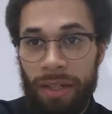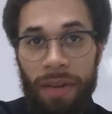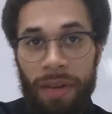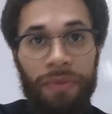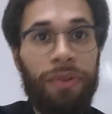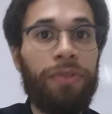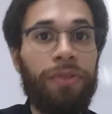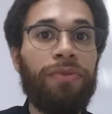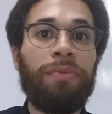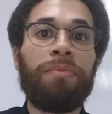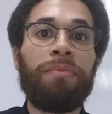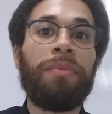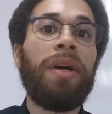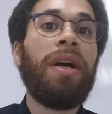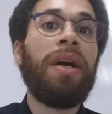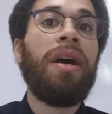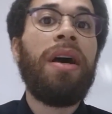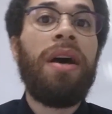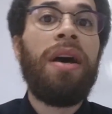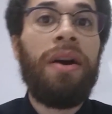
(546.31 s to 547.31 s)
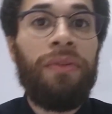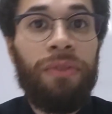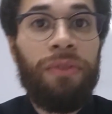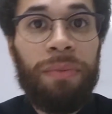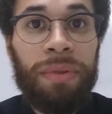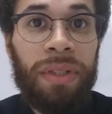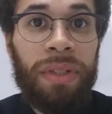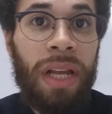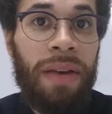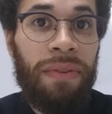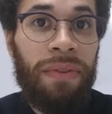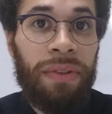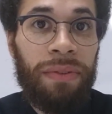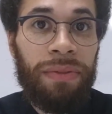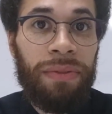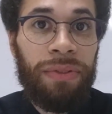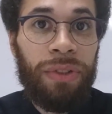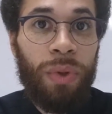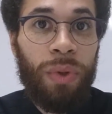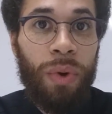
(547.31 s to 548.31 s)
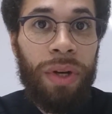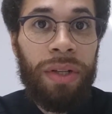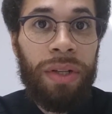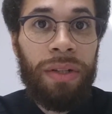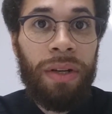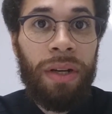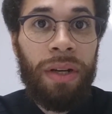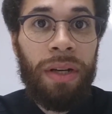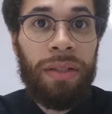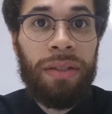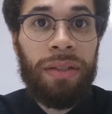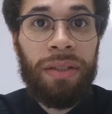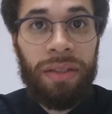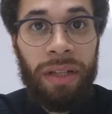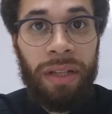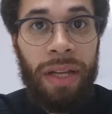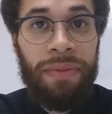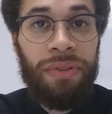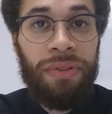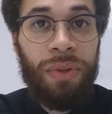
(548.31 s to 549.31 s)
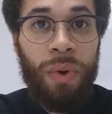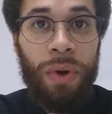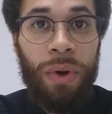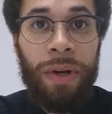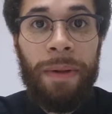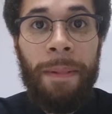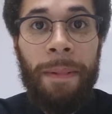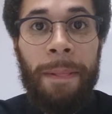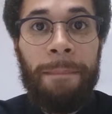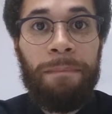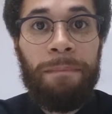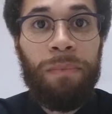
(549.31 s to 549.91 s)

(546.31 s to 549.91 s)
differs from slave story to slave story,